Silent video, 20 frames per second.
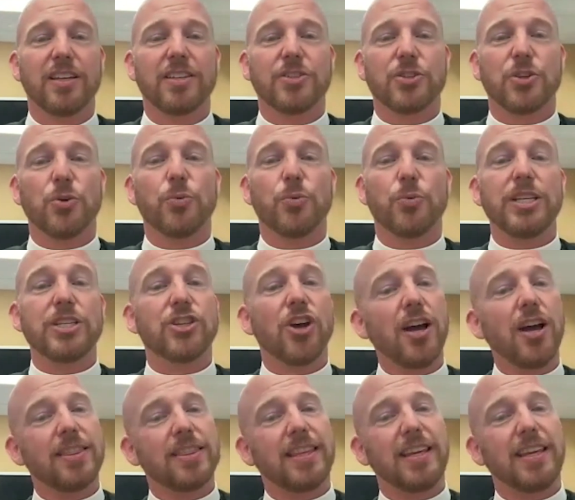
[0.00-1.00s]
So we
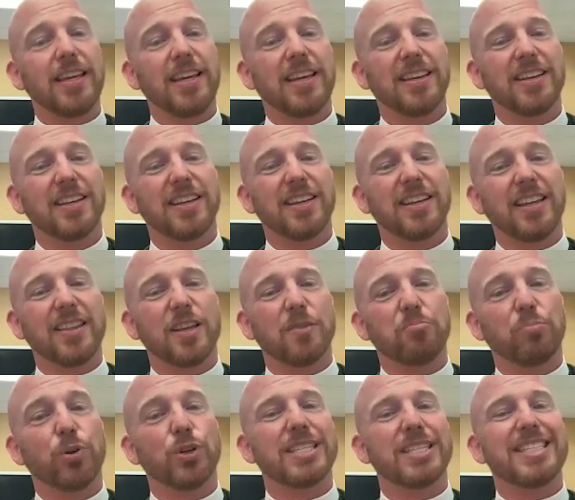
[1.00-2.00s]
saw in the
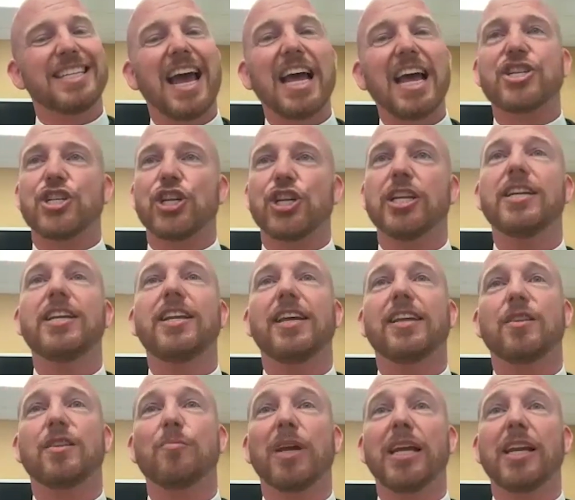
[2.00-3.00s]
procession
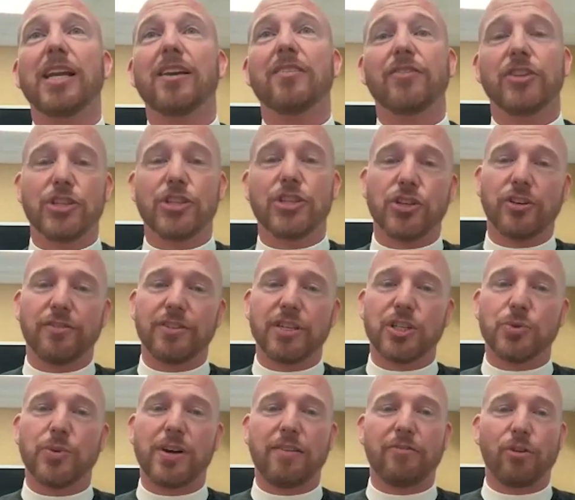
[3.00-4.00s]
at the beginning of the
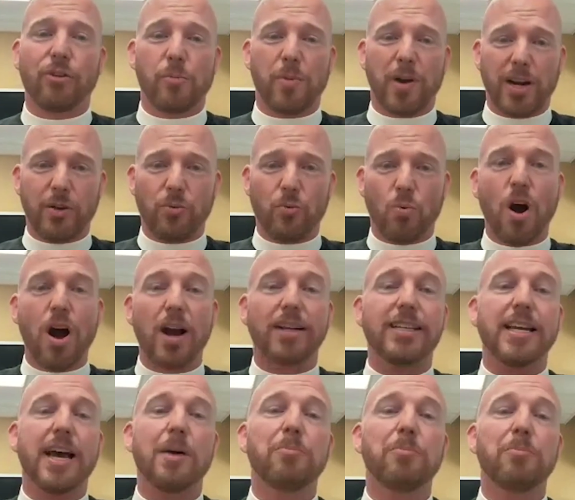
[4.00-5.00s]
service, when everybody
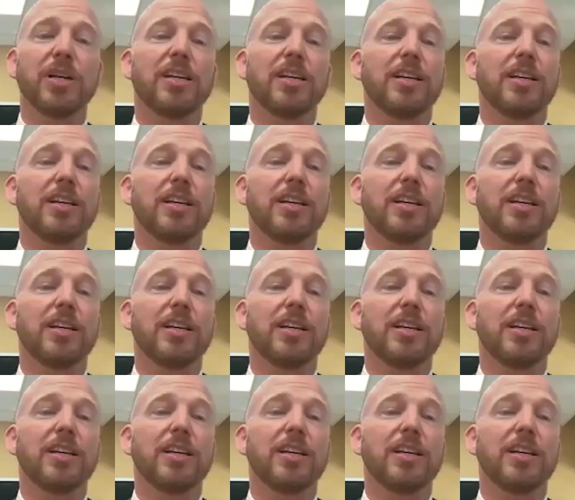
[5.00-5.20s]
walked up,